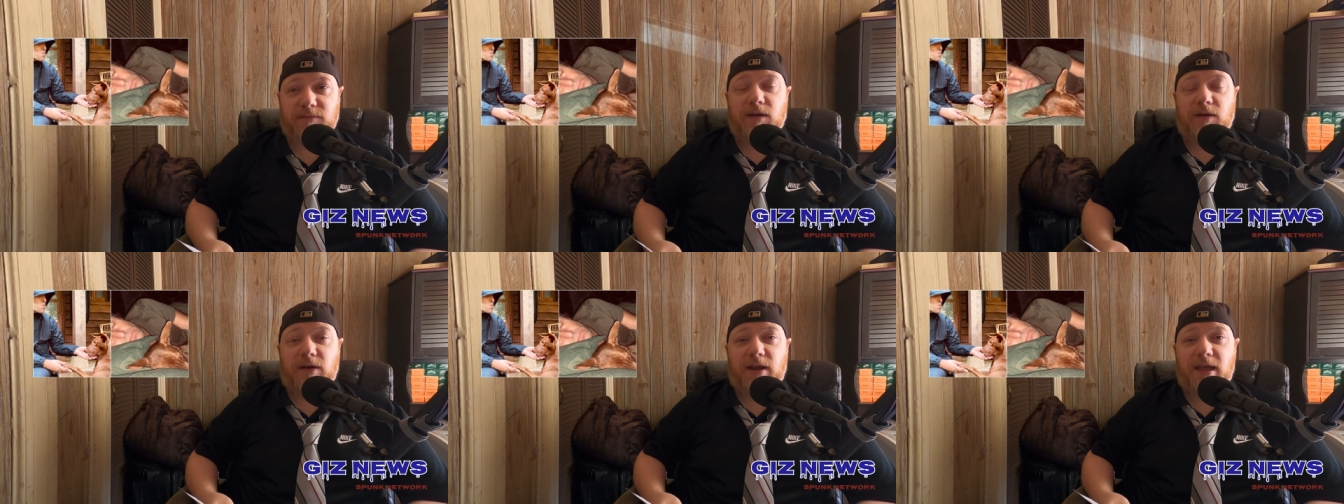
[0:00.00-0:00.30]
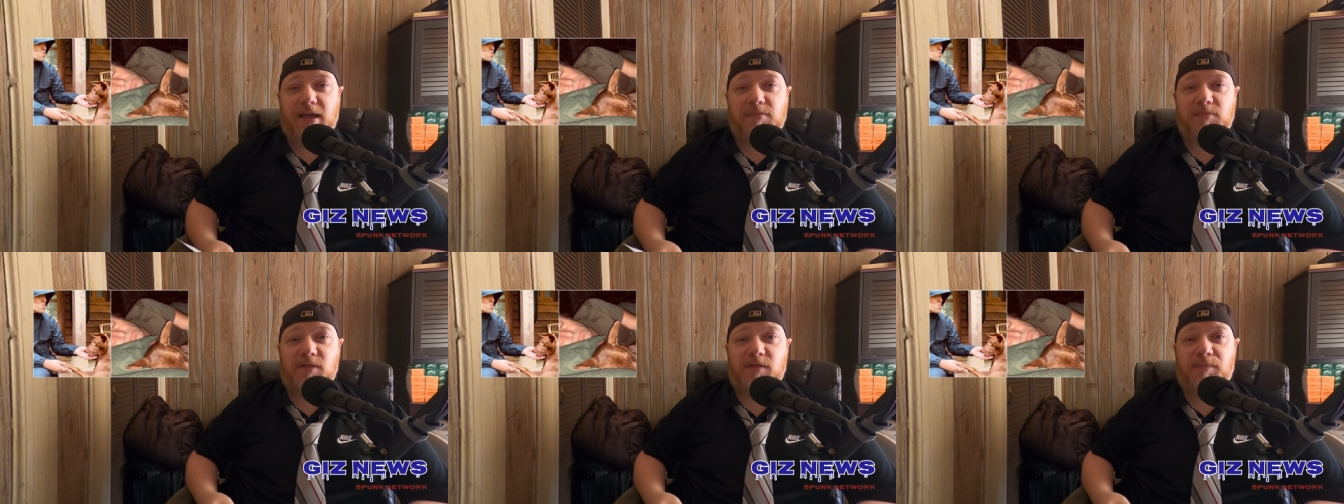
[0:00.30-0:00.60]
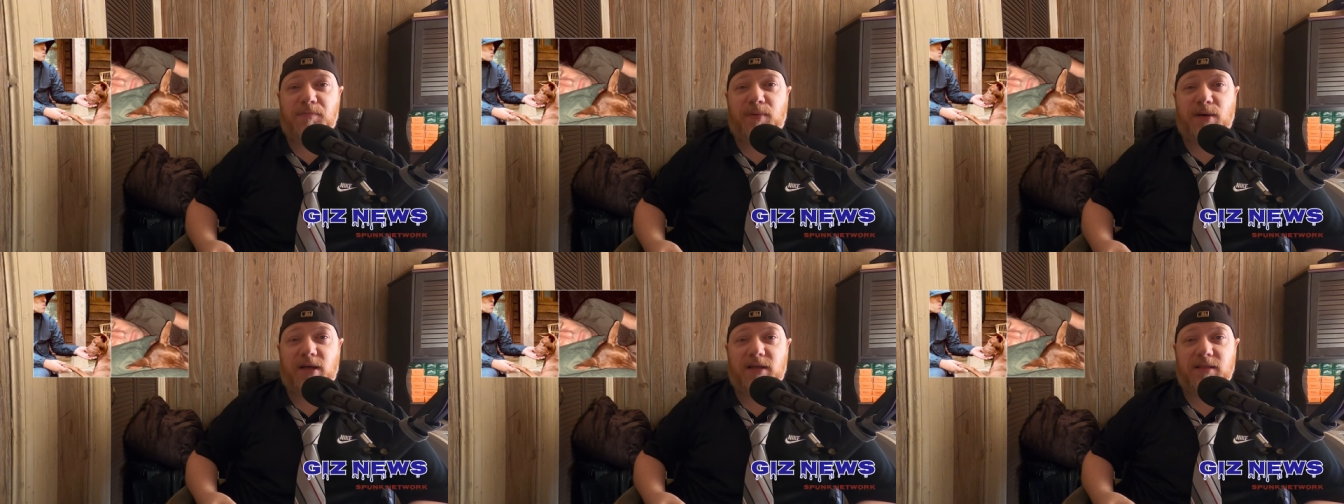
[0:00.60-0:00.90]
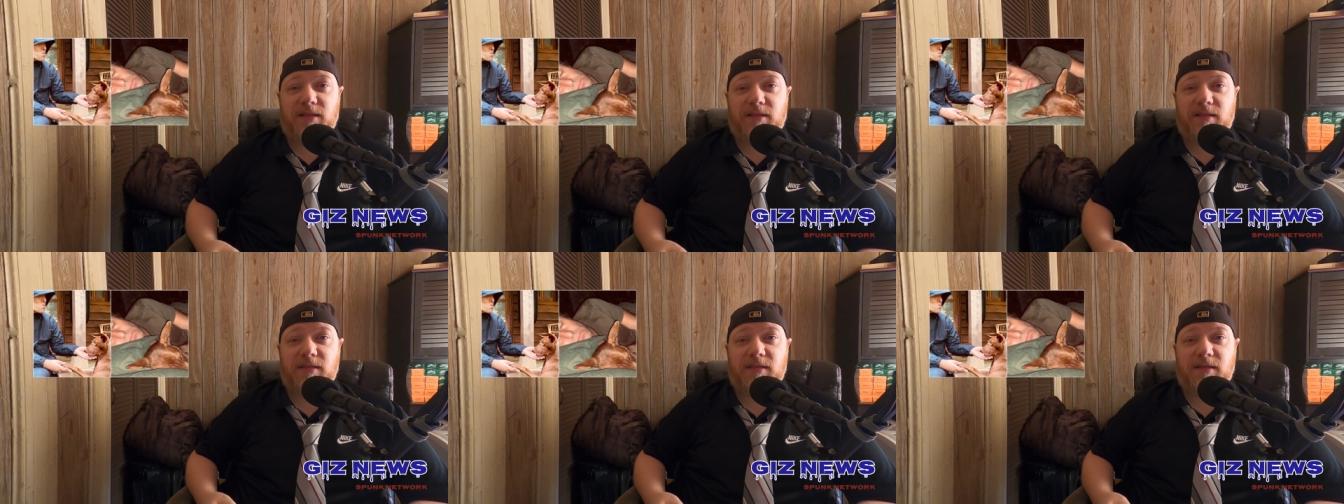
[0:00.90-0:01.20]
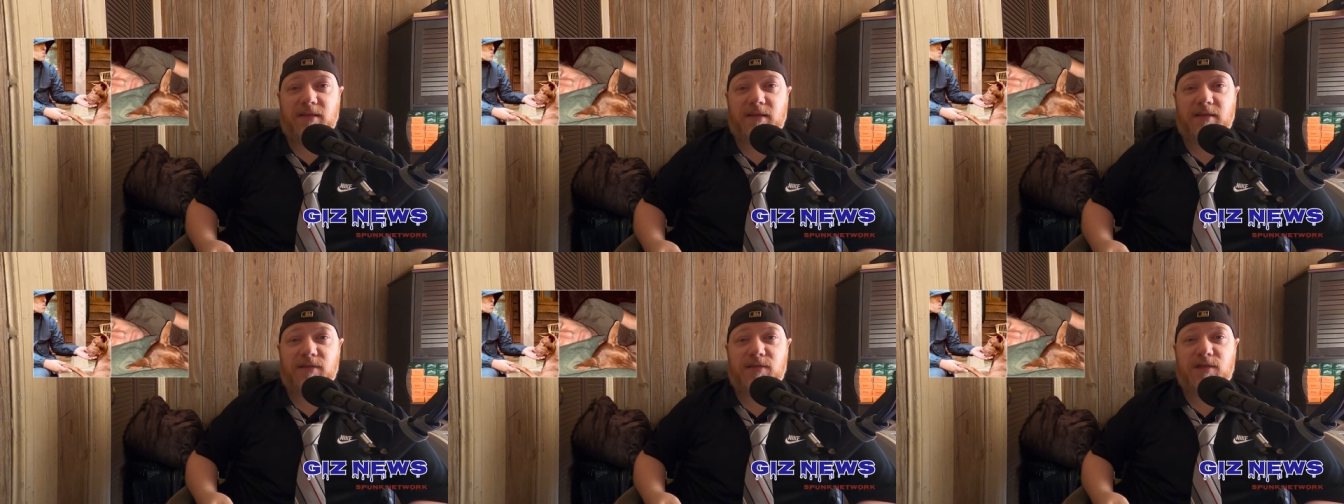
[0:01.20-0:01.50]
Her name is
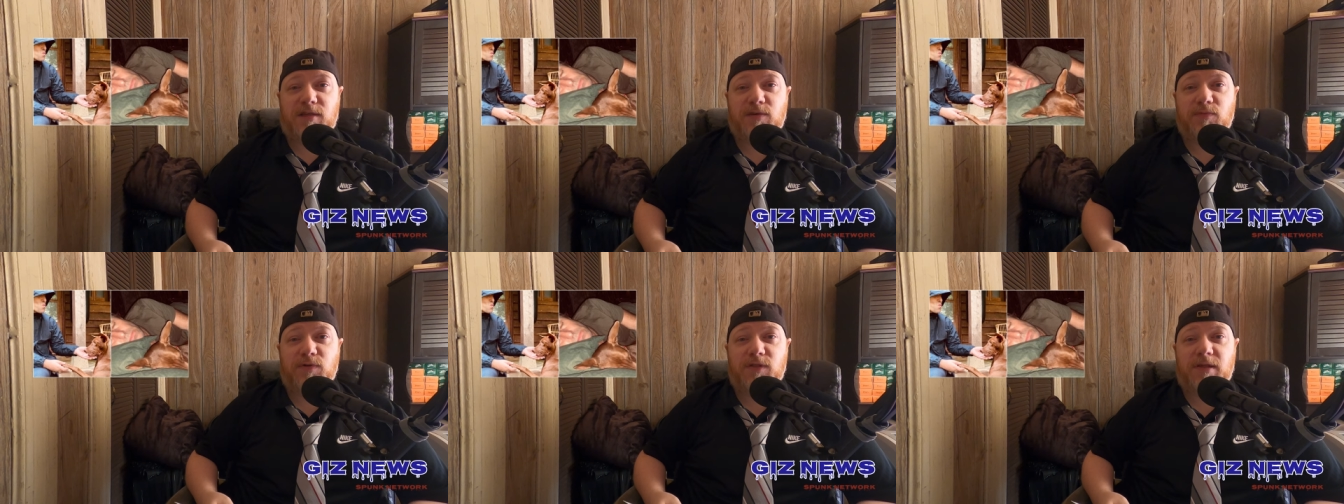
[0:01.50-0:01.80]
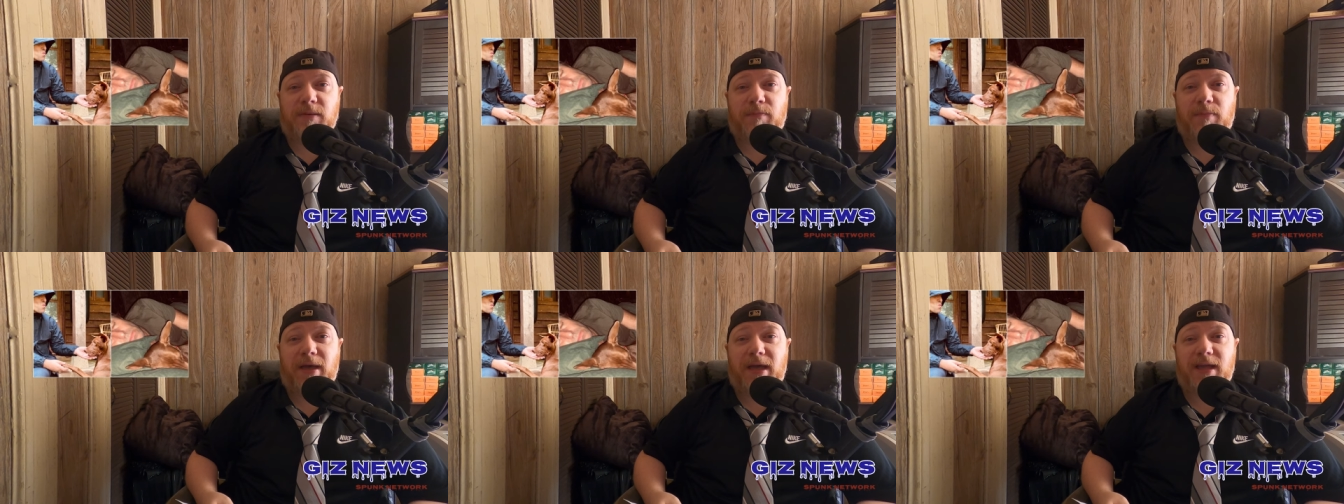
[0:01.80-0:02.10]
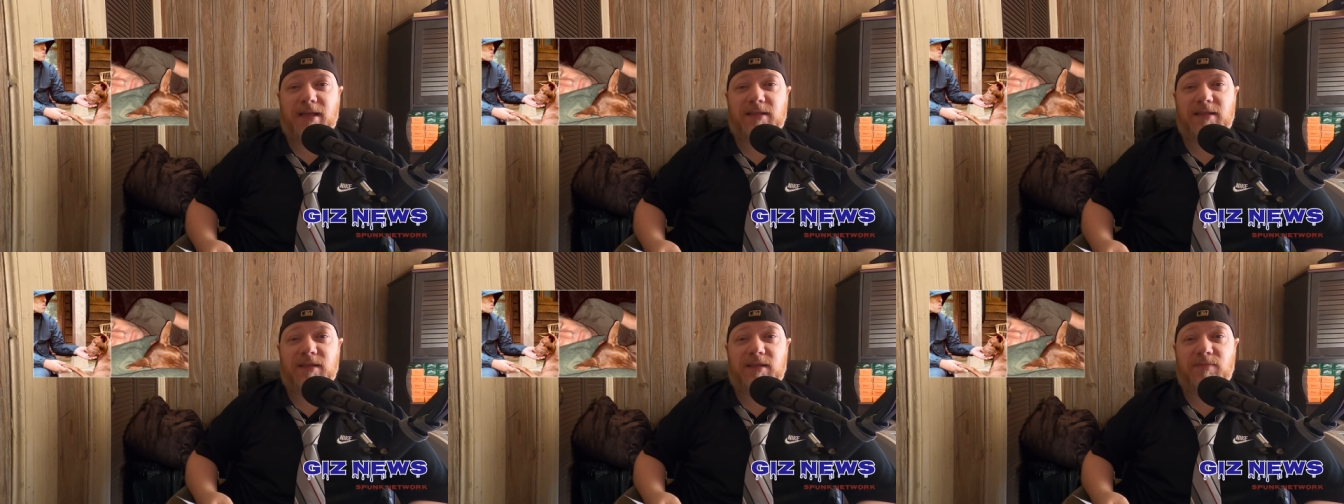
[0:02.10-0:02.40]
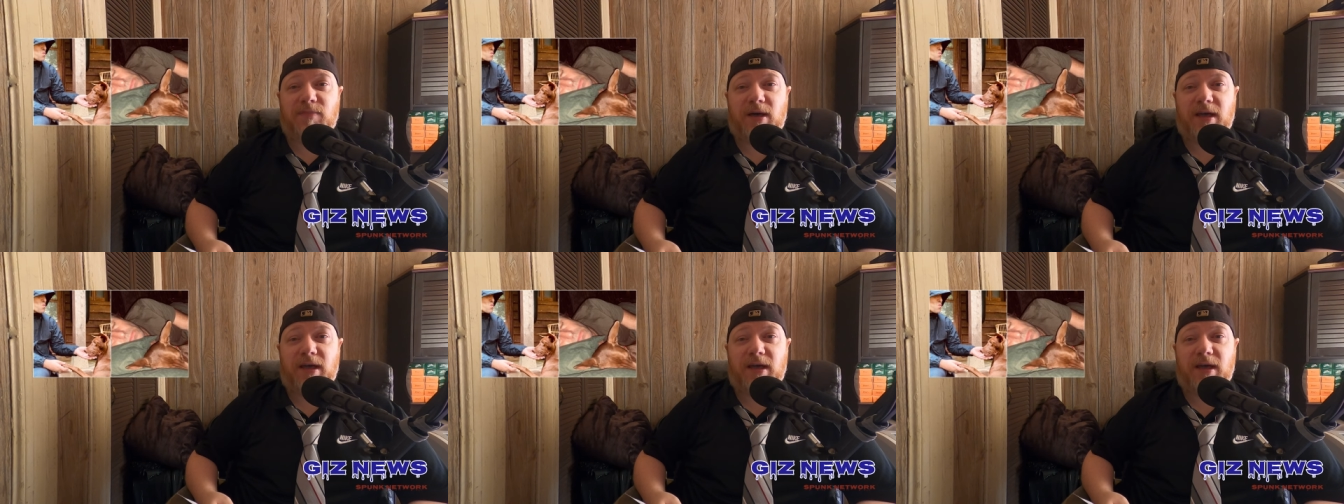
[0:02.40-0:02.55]
Buttons and she was abandoned